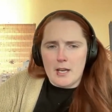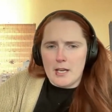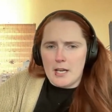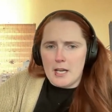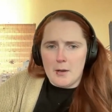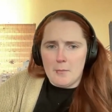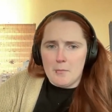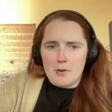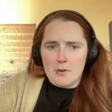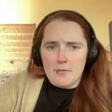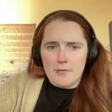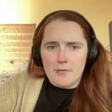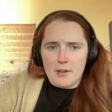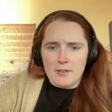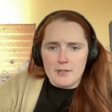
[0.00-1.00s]
any number
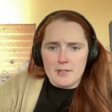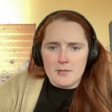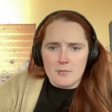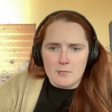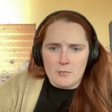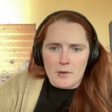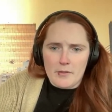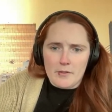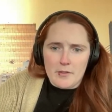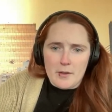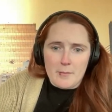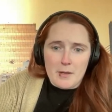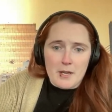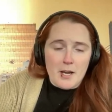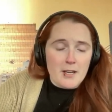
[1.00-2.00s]
of fields, whether
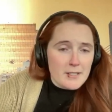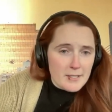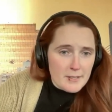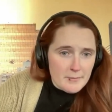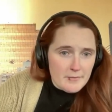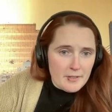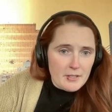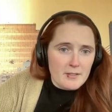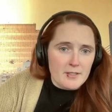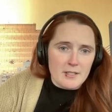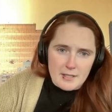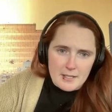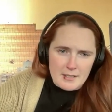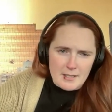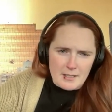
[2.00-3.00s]
they be custom fields
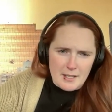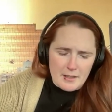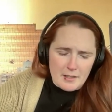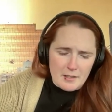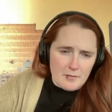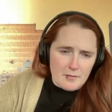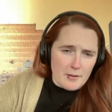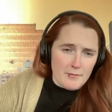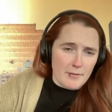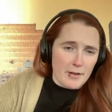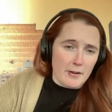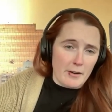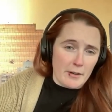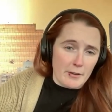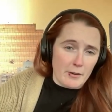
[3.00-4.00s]
and things like that you've
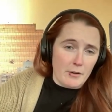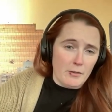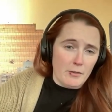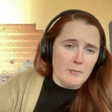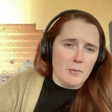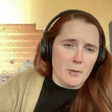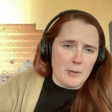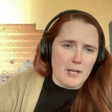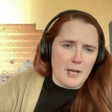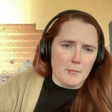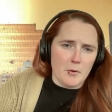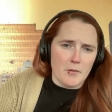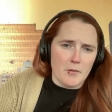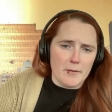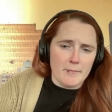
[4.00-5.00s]
configured on your own, but we
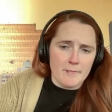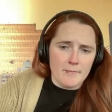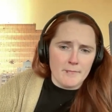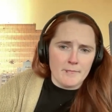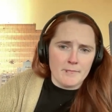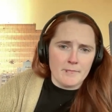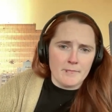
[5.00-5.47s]
can pull them